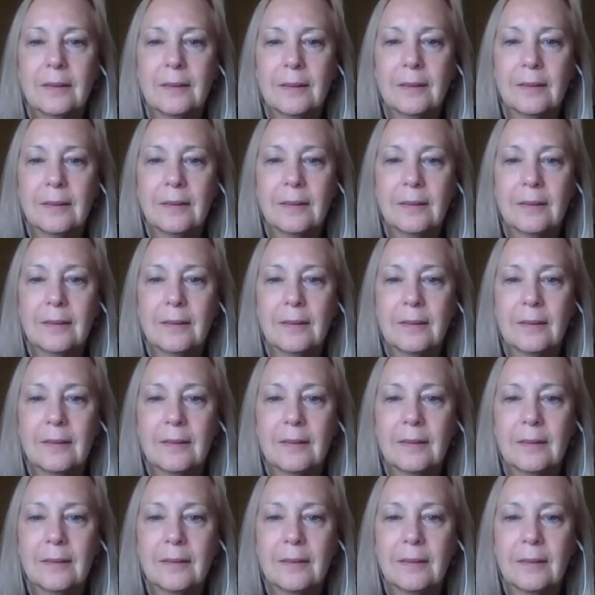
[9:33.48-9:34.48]

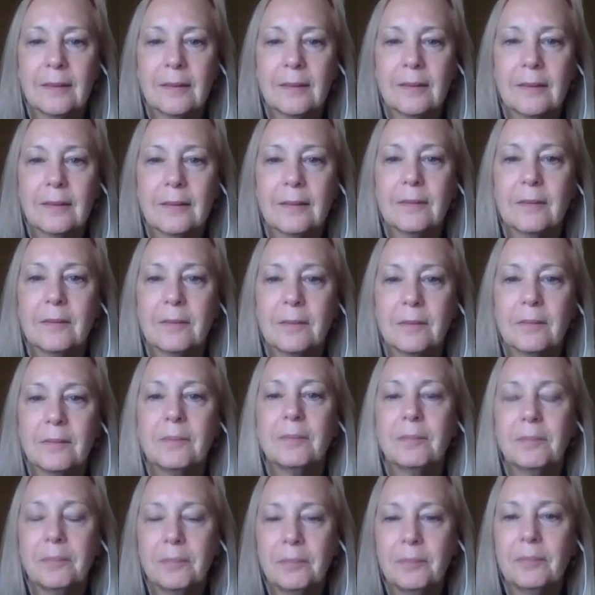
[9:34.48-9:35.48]

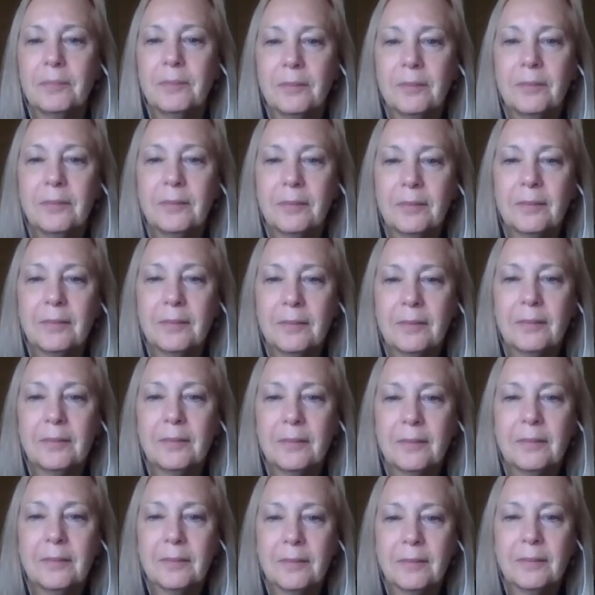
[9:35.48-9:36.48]

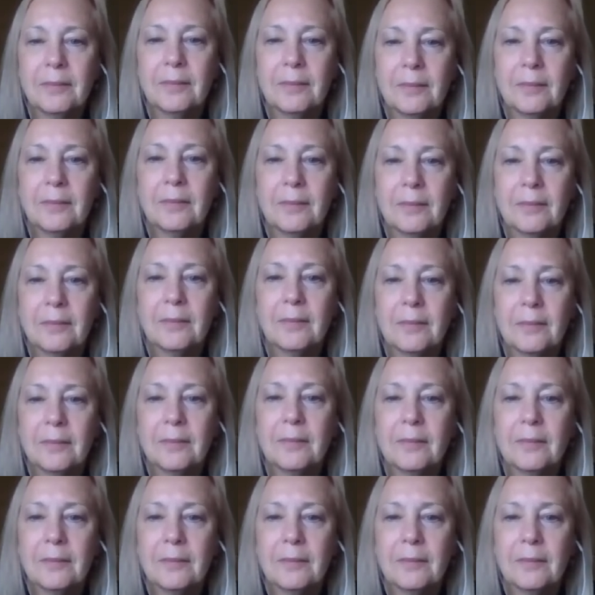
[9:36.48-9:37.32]
This person isn't speaking.